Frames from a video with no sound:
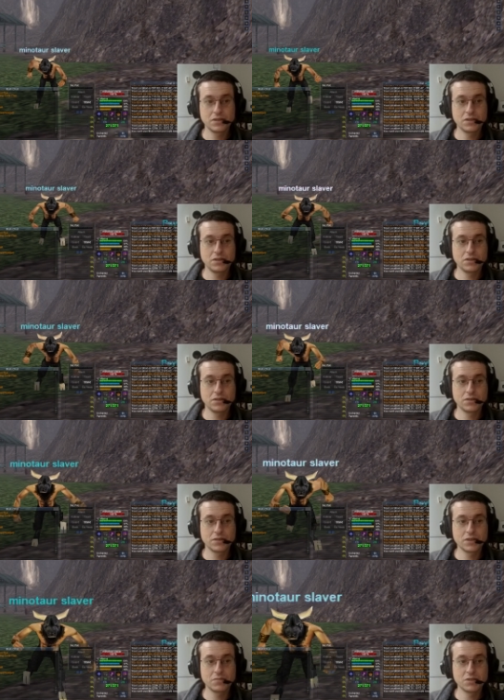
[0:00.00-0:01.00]
Oh,
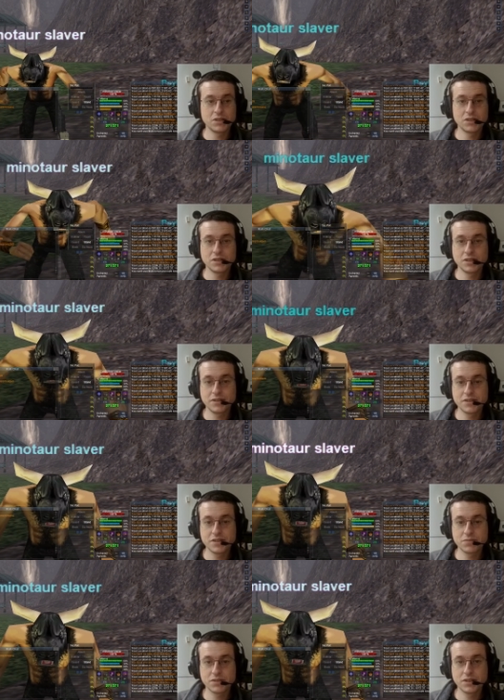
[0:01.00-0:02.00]
come on. This
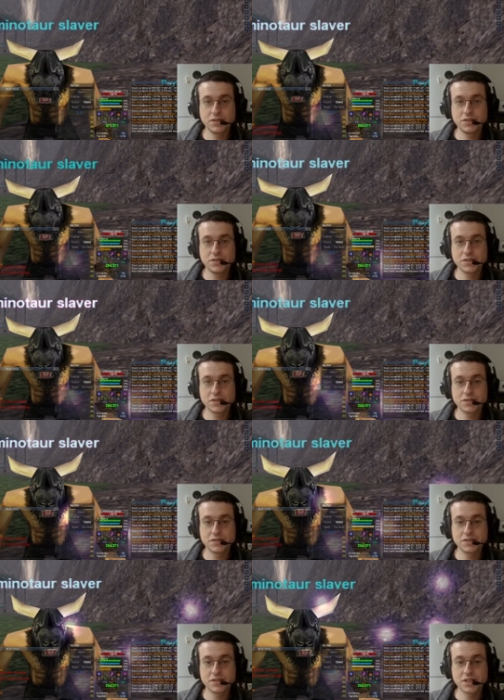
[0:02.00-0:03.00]
is where you use a
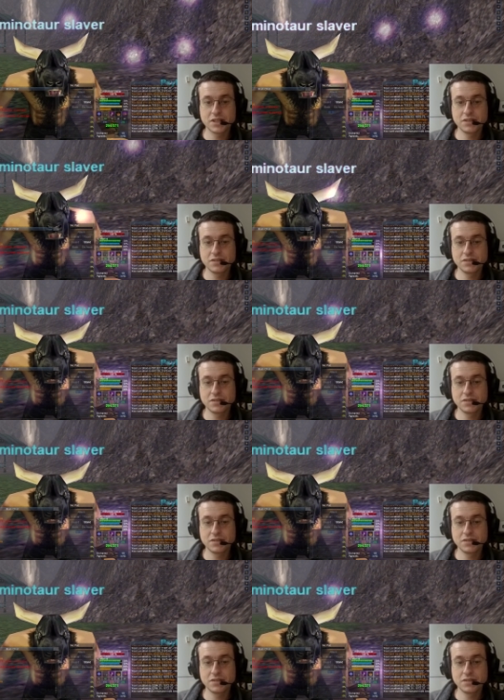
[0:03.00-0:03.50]
stun.